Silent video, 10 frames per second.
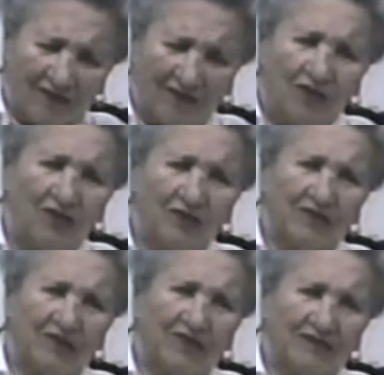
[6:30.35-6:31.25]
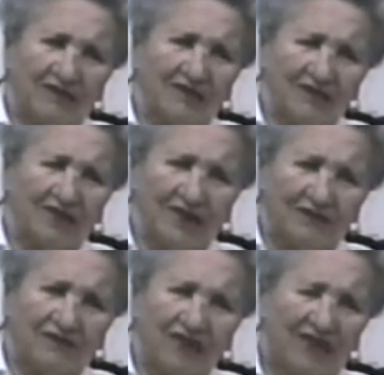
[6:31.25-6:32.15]
on the go with the others
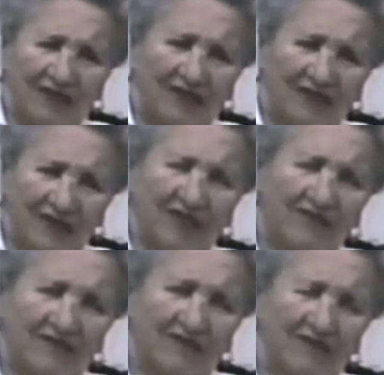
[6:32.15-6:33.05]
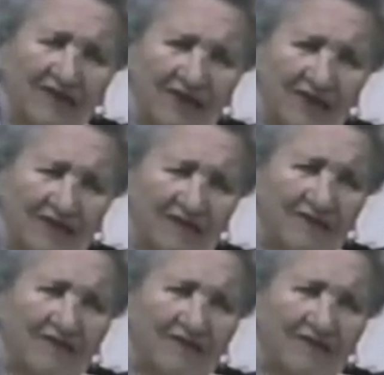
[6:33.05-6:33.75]
and fighting against the things.